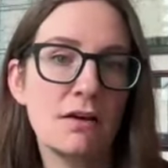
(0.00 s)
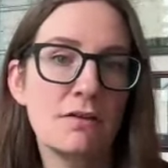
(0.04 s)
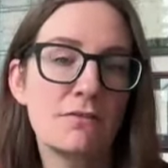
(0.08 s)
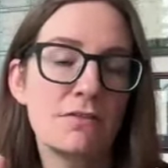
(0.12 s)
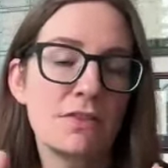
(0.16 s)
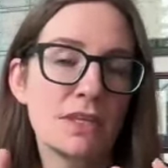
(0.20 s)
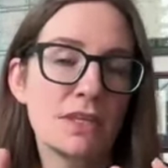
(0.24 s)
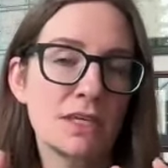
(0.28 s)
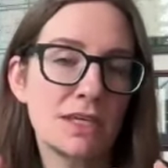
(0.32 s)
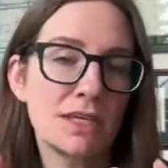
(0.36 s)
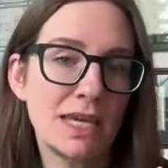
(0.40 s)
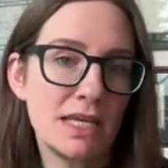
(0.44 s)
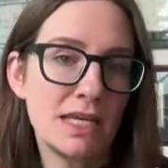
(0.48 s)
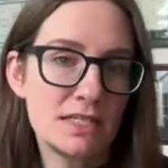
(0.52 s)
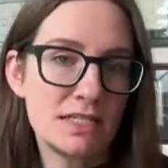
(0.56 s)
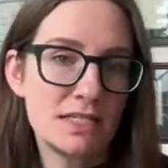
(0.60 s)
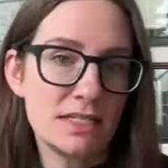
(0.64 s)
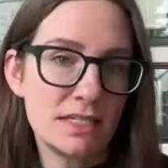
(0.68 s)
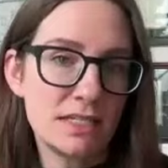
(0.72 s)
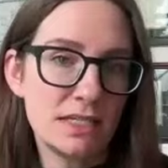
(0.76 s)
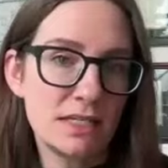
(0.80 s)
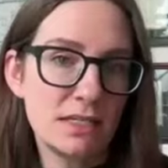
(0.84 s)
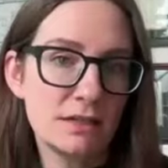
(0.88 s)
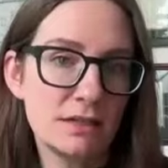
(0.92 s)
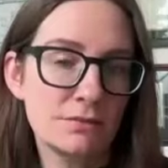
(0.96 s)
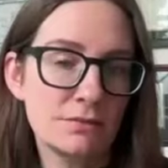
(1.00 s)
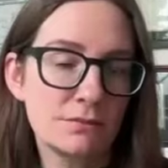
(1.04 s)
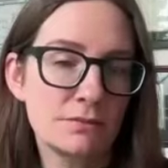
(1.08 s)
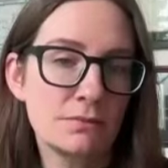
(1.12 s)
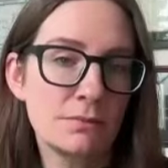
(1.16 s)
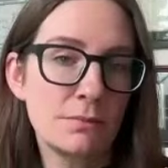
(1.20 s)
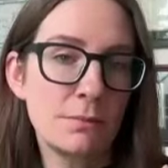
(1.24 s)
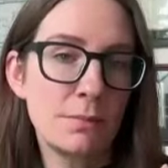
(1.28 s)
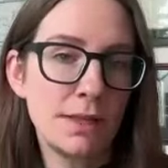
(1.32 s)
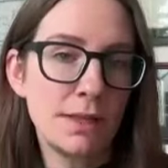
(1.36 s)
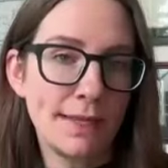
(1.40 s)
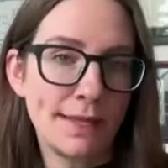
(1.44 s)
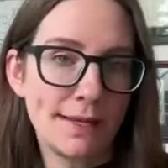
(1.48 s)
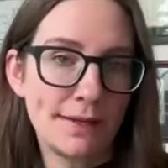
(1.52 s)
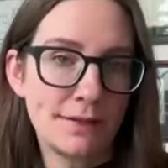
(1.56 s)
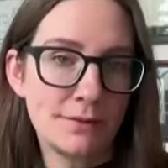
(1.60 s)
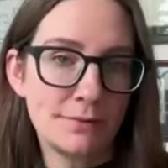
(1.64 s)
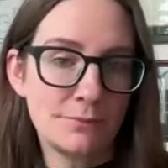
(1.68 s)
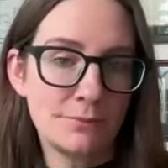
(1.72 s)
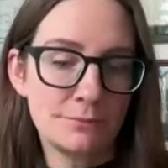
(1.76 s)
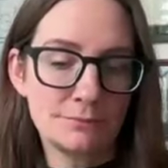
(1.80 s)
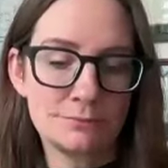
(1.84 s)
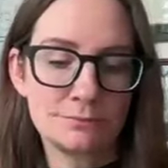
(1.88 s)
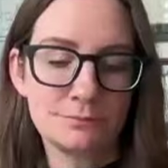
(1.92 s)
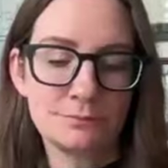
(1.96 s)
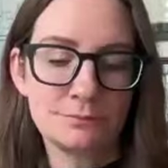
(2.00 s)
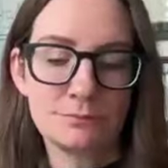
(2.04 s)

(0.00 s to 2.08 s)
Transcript: of the KT plan